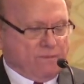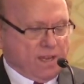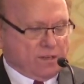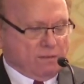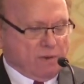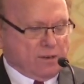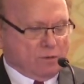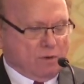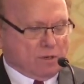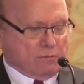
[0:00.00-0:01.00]

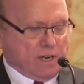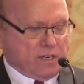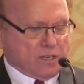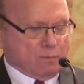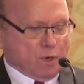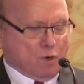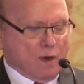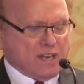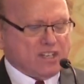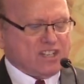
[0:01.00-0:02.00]
Retinal alterations
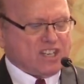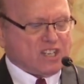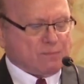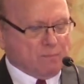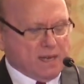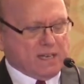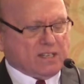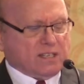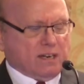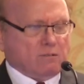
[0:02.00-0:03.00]
progressed despite
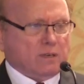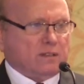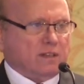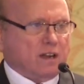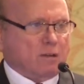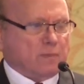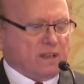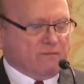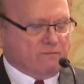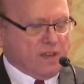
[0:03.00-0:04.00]
steroid
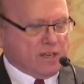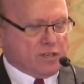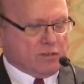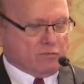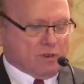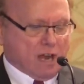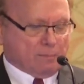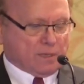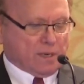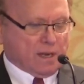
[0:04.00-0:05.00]
therapy. Vision
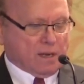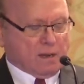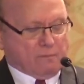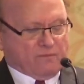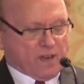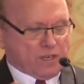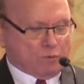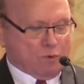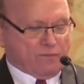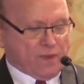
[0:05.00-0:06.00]
dropped.
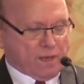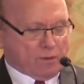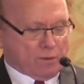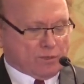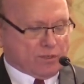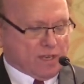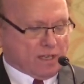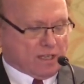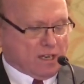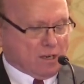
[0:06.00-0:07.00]
Visual fields
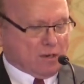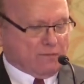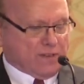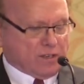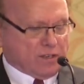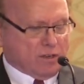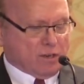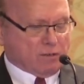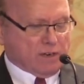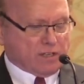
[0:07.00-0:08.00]
and color vision
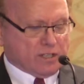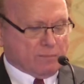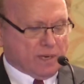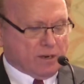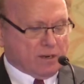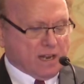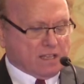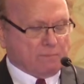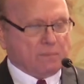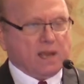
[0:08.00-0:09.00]
alterations appeared,
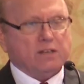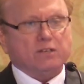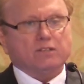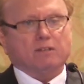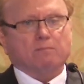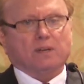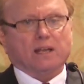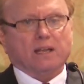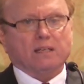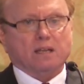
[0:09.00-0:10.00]
and the patients
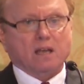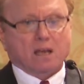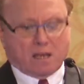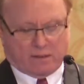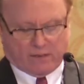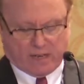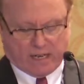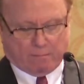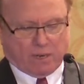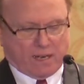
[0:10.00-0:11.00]
complained of
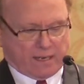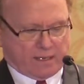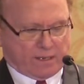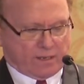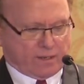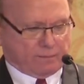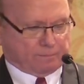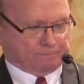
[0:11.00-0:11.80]
night blindness.